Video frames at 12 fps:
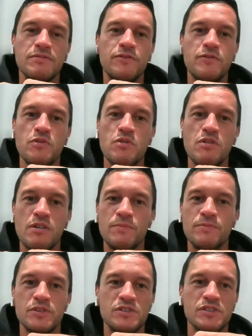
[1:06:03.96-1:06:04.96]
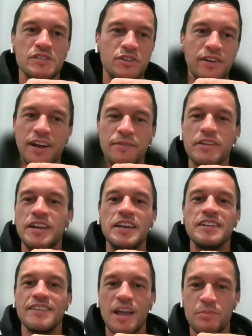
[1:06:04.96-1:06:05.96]
for just creative thinking
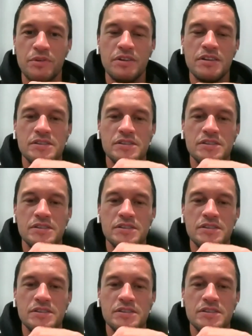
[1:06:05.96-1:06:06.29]
to happen?